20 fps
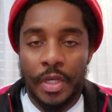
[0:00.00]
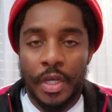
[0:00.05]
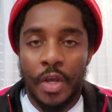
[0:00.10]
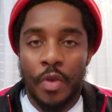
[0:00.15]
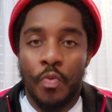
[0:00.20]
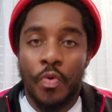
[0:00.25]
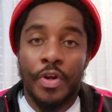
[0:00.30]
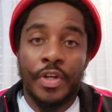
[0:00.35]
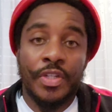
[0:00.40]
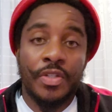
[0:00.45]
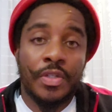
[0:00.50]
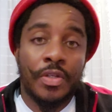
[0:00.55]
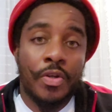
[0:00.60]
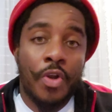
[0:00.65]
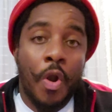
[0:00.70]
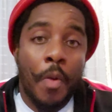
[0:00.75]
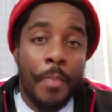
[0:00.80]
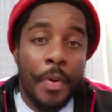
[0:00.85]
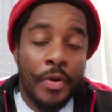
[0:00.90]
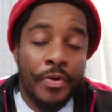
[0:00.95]
And what is
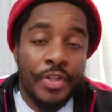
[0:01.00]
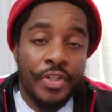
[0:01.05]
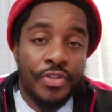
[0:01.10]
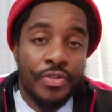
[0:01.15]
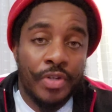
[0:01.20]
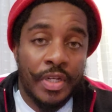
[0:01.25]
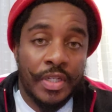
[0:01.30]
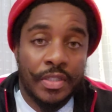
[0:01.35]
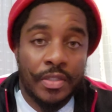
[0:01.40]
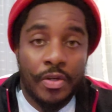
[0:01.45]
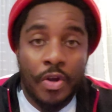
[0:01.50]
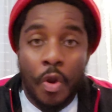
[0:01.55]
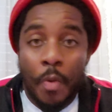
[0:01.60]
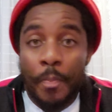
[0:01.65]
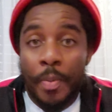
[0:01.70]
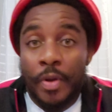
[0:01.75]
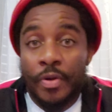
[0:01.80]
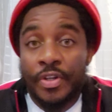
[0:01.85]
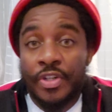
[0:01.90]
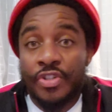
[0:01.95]
compound interest?
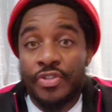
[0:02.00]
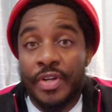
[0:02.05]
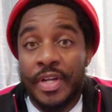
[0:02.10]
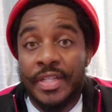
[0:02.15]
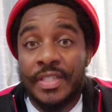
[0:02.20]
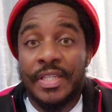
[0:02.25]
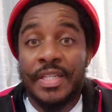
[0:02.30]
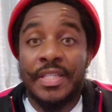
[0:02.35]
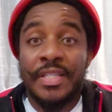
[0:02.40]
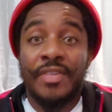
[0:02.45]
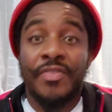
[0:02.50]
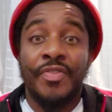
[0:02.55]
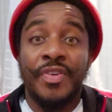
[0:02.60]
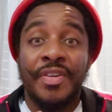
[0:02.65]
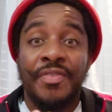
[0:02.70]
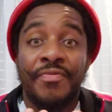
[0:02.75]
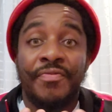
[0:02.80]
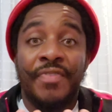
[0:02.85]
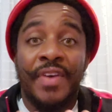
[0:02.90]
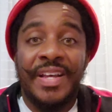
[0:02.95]
Compound interest is
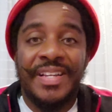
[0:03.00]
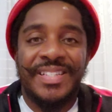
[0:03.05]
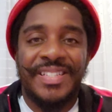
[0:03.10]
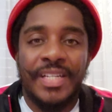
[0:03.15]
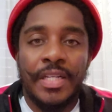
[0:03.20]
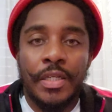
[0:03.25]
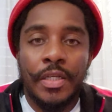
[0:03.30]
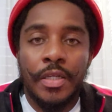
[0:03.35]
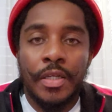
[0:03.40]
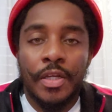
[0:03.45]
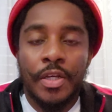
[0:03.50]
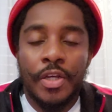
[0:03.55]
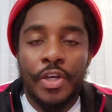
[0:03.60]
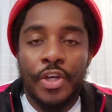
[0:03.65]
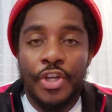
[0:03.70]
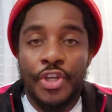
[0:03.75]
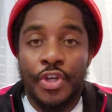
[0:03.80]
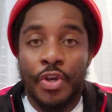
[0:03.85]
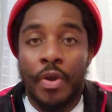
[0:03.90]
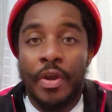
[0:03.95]
reinvesting
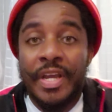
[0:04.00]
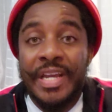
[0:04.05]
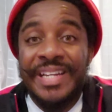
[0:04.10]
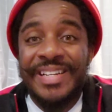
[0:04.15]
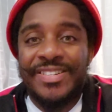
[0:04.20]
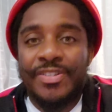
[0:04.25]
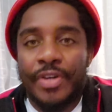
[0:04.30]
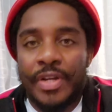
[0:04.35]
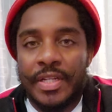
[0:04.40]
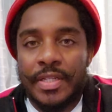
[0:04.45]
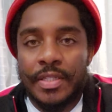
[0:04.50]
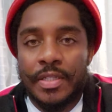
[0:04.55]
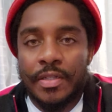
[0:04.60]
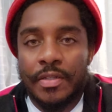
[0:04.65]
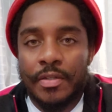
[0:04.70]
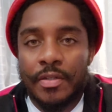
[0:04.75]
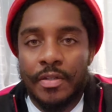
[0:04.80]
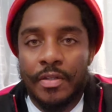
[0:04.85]
your interest.